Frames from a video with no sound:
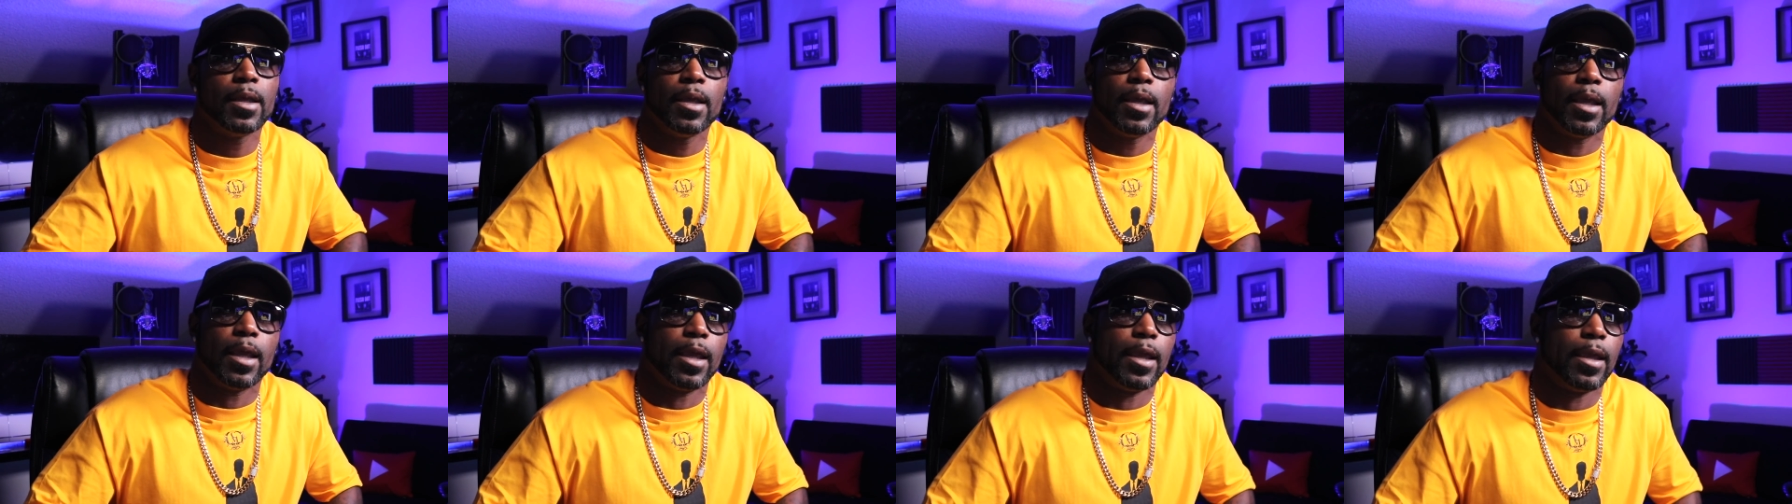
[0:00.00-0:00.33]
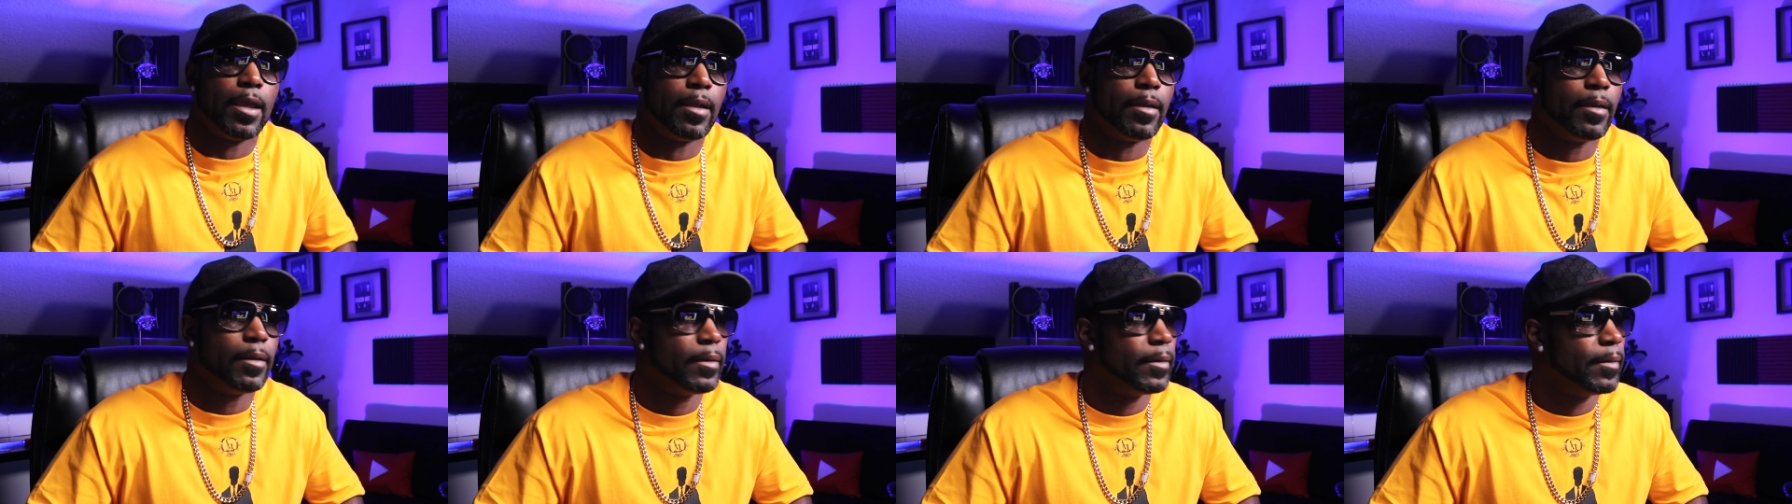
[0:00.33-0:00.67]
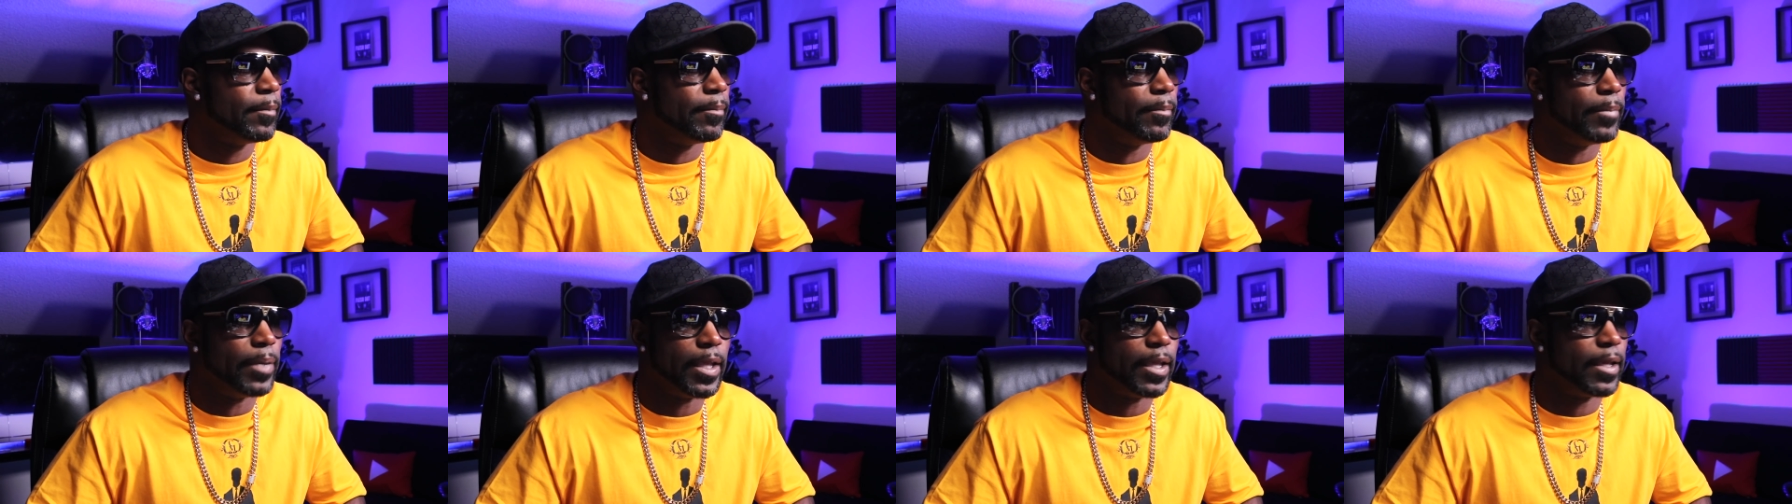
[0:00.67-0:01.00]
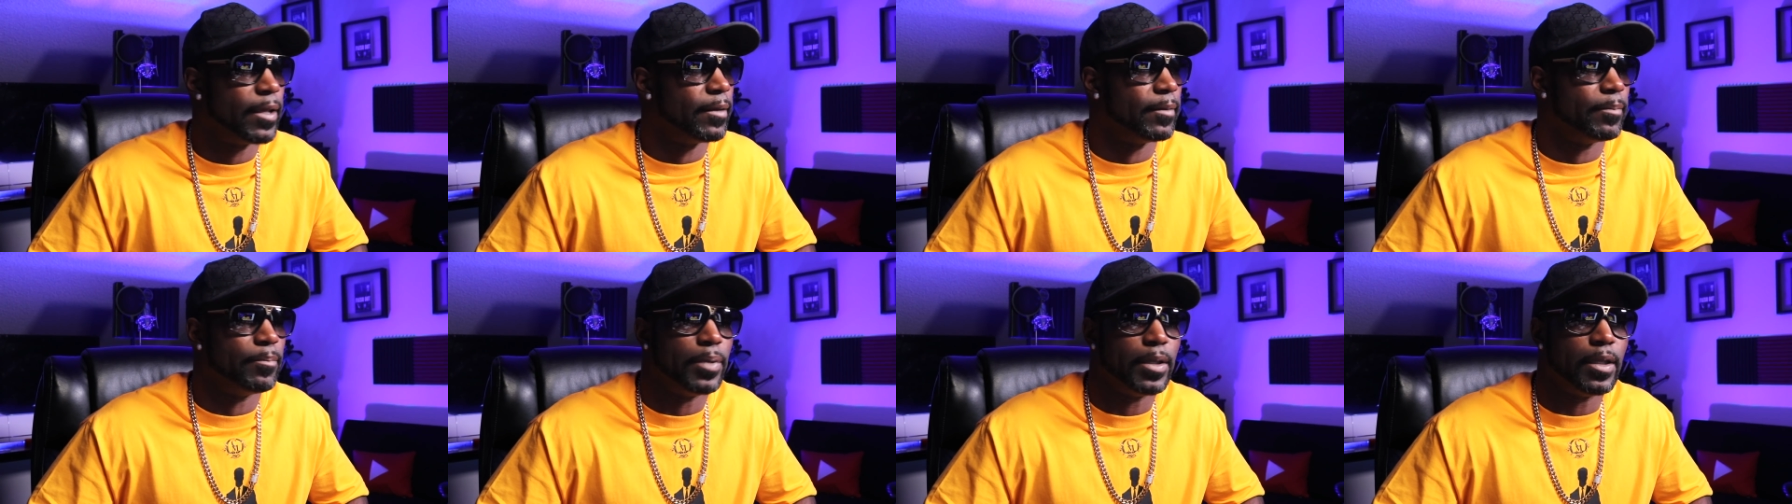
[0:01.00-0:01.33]
and
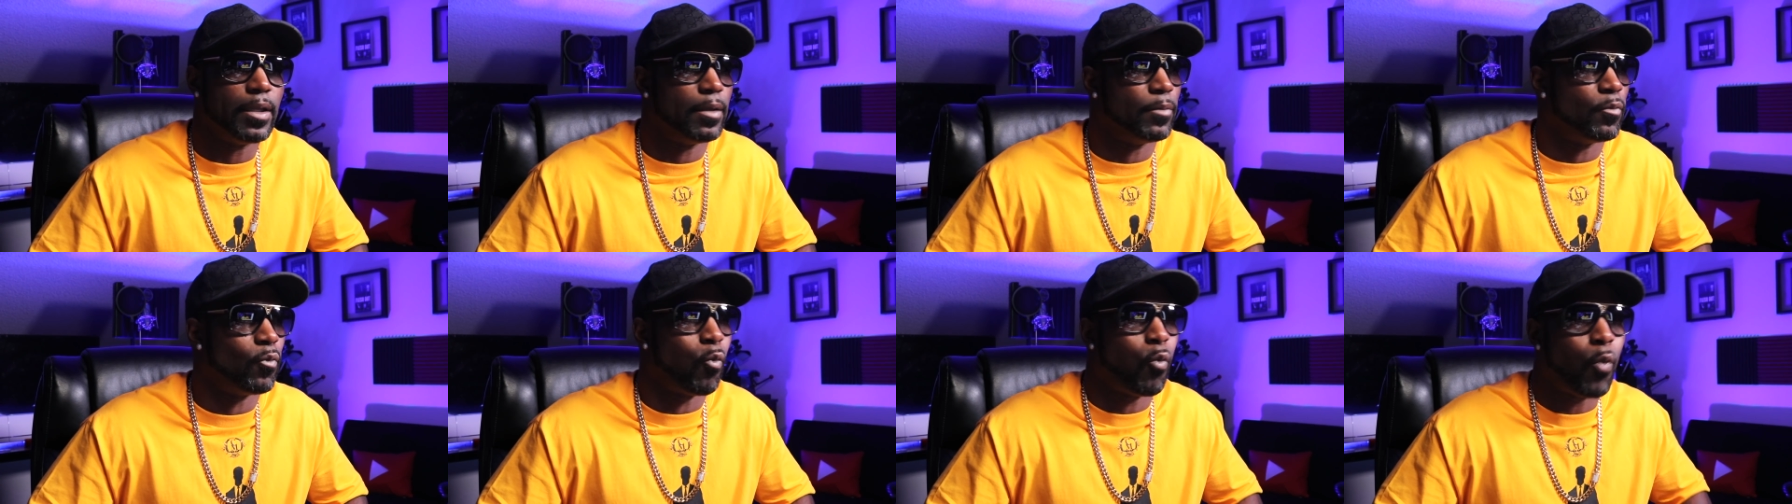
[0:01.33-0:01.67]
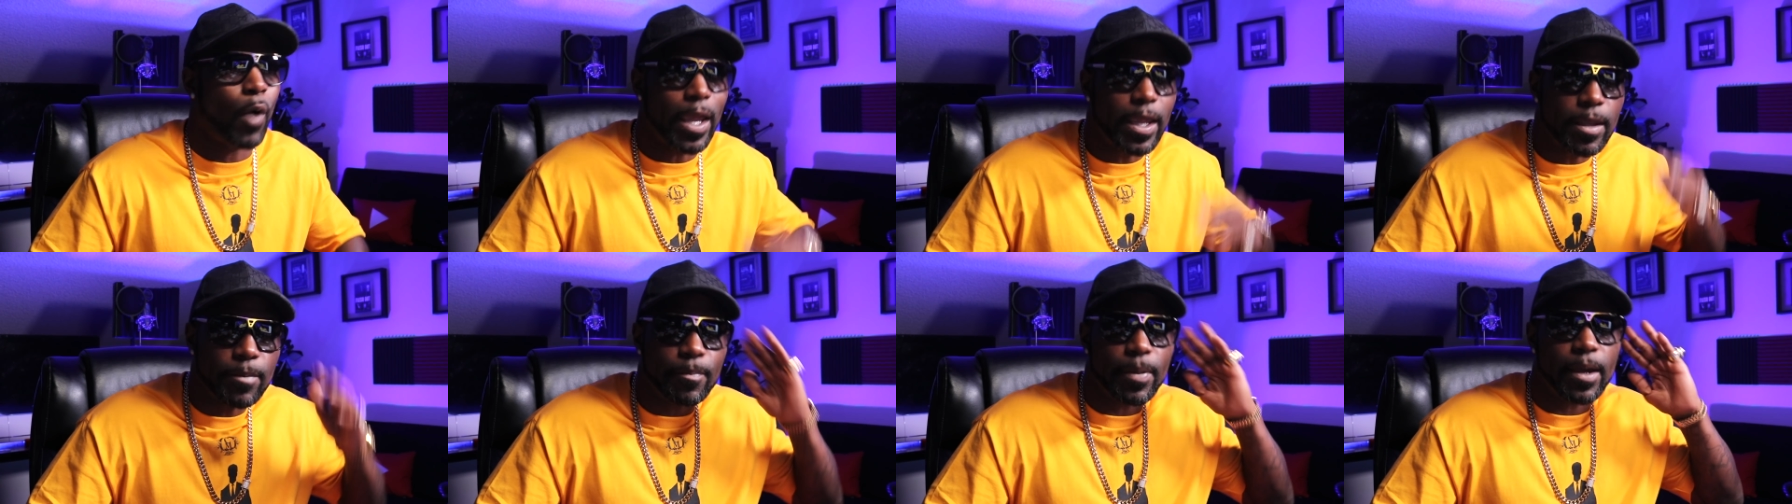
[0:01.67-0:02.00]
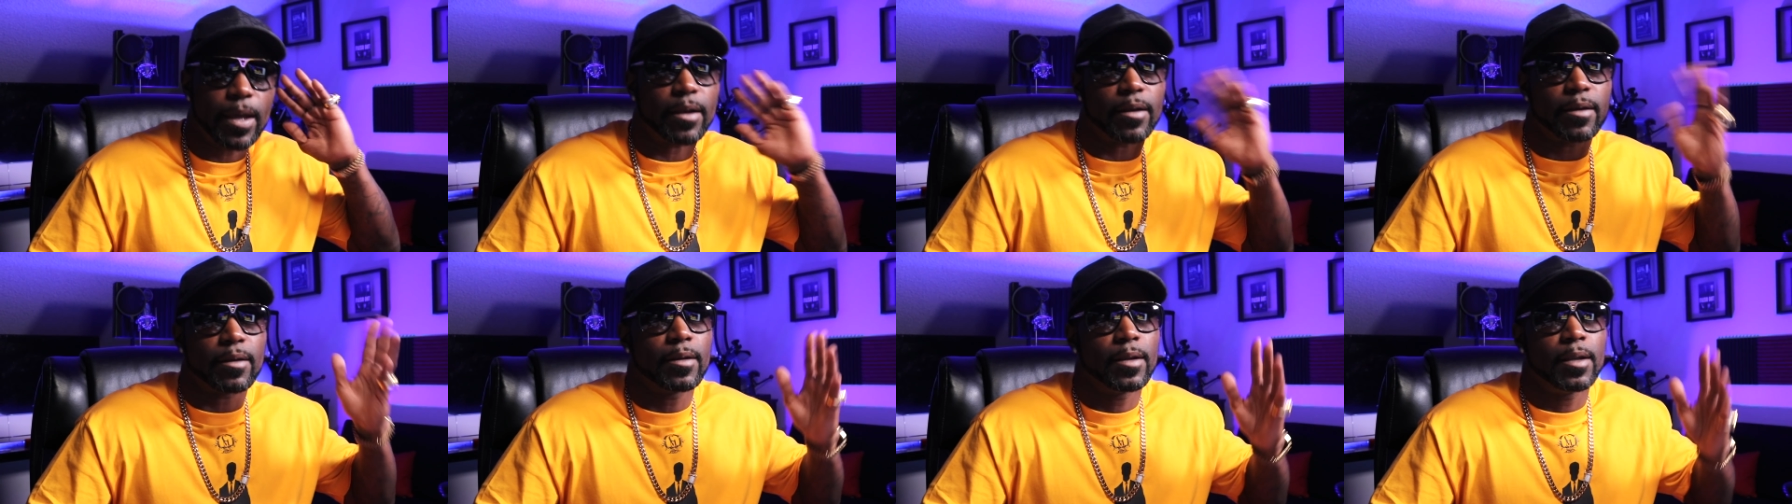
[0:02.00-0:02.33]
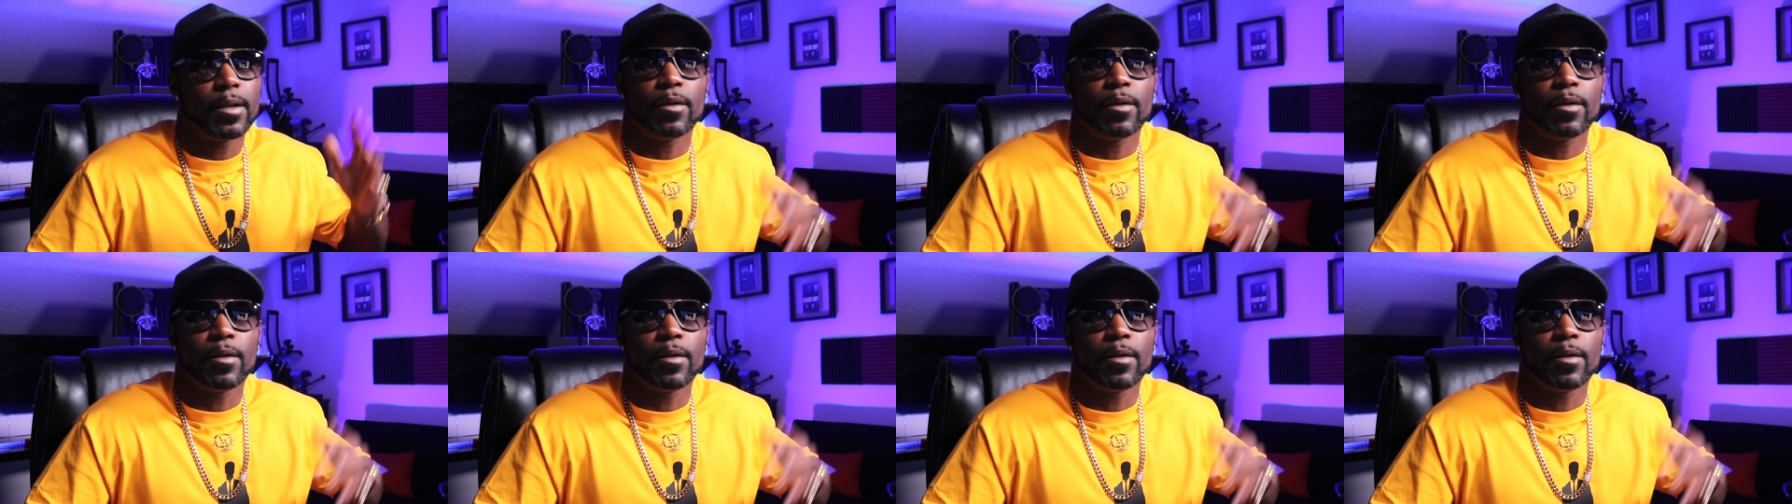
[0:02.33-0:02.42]
man, be way better